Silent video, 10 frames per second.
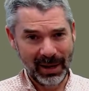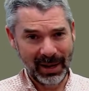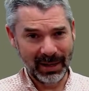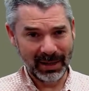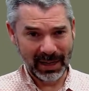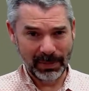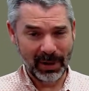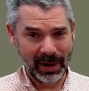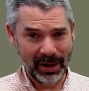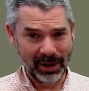insect
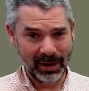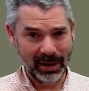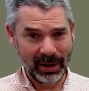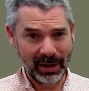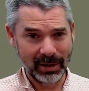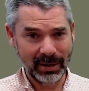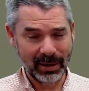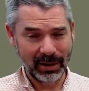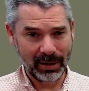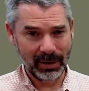pollination
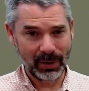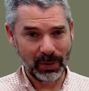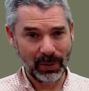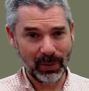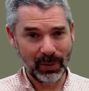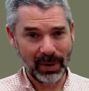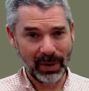is to